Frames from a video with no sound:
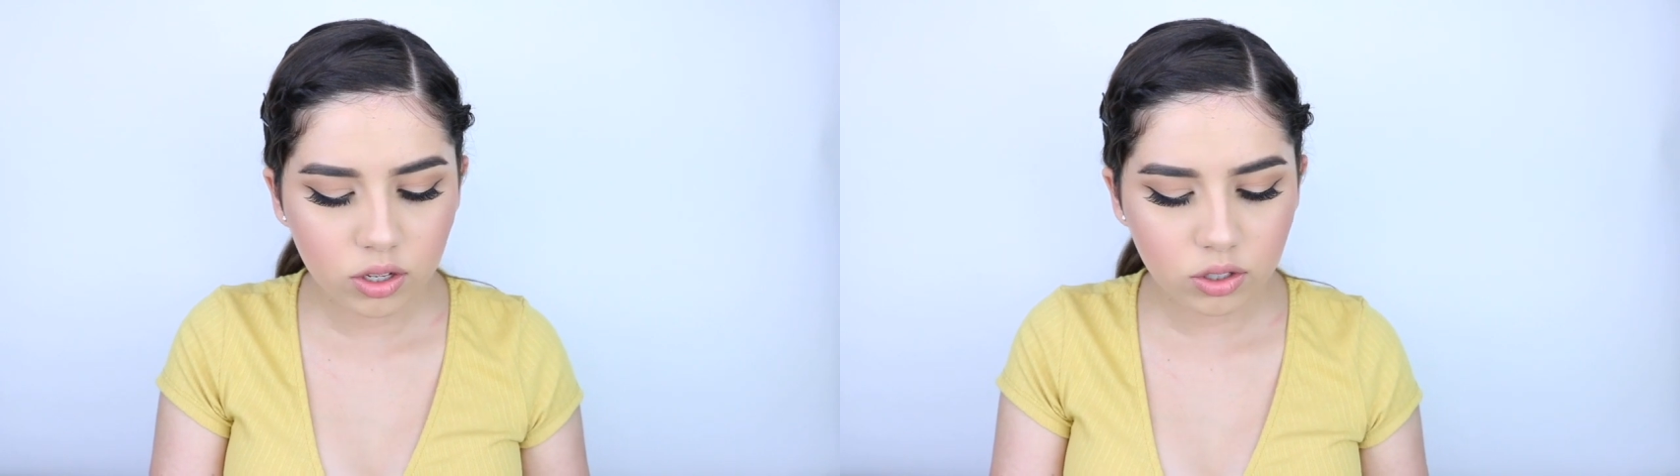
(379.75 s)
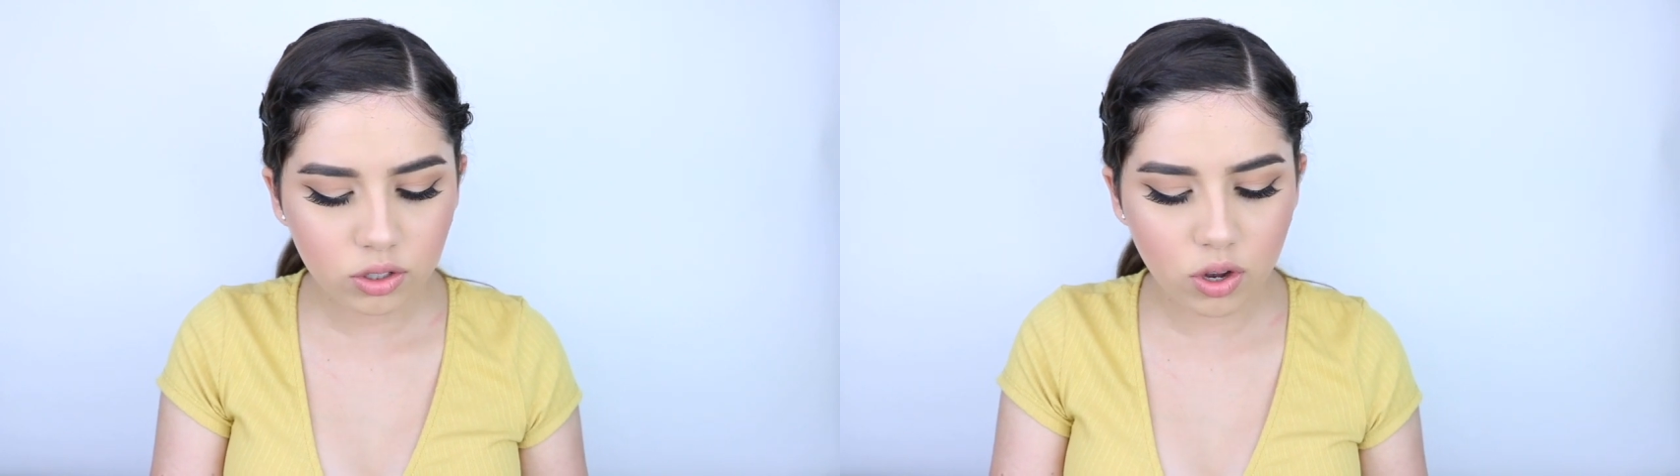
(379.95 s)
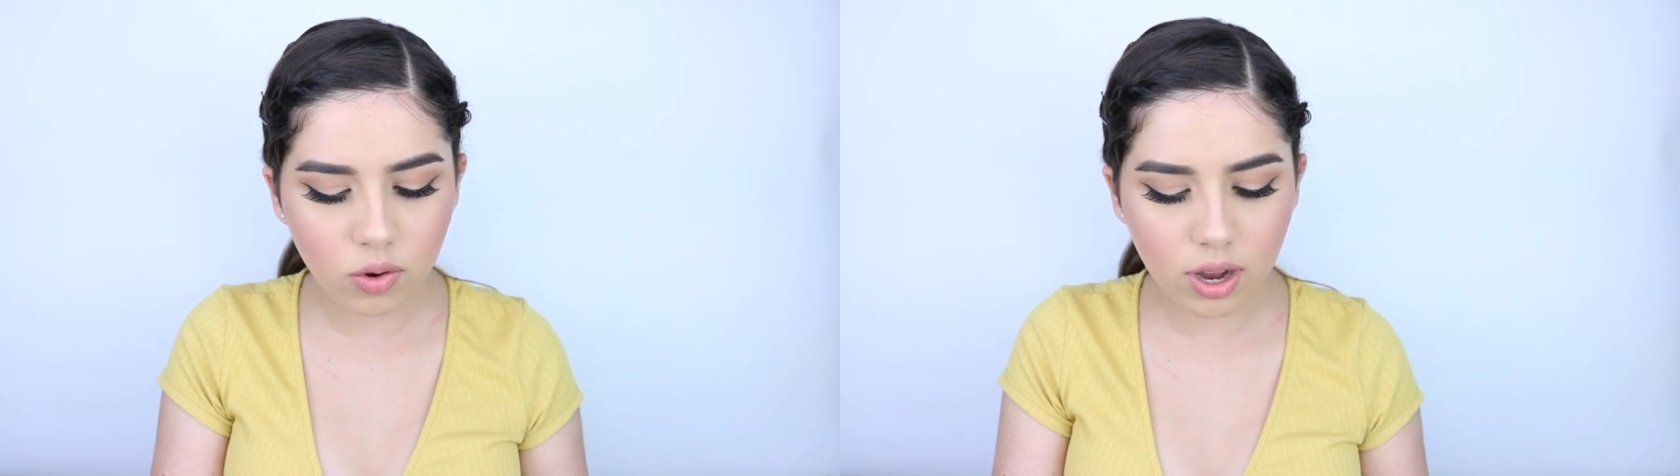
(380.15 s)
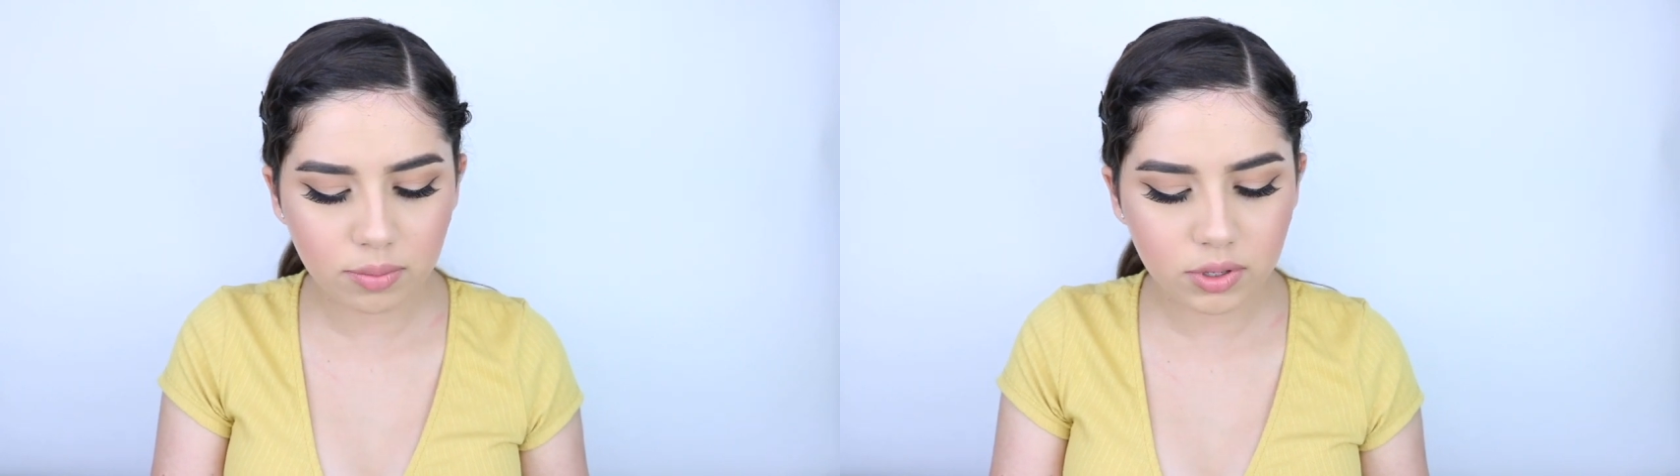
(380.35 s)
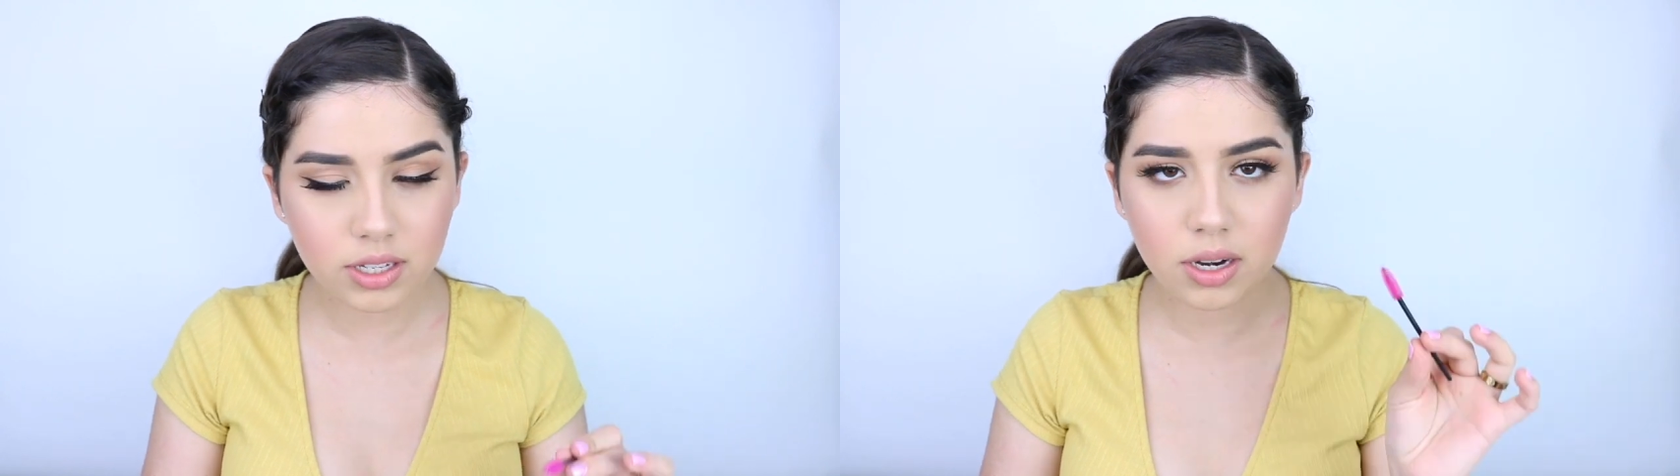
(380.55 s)
so
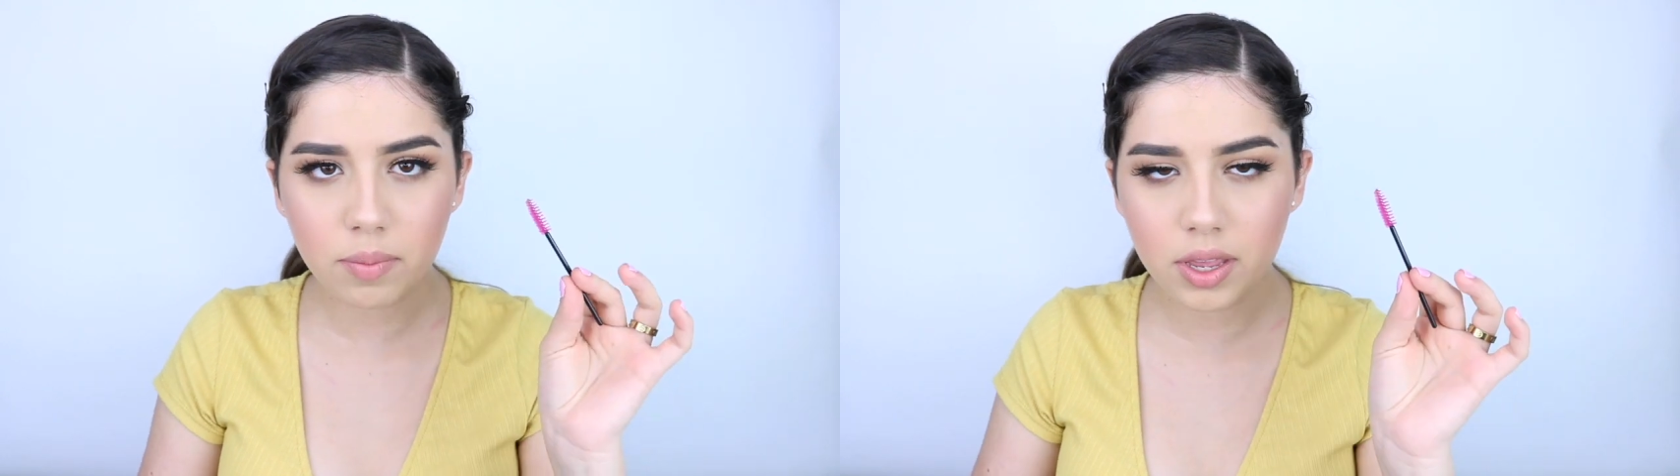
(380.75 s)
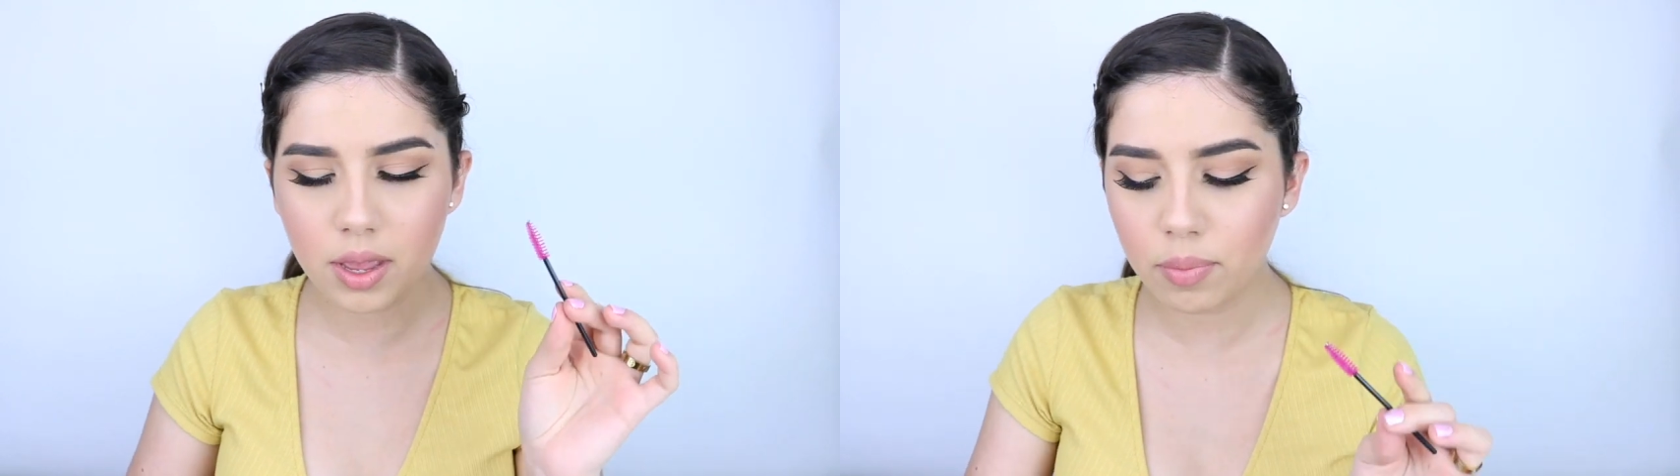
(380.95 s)
I'm just gonna be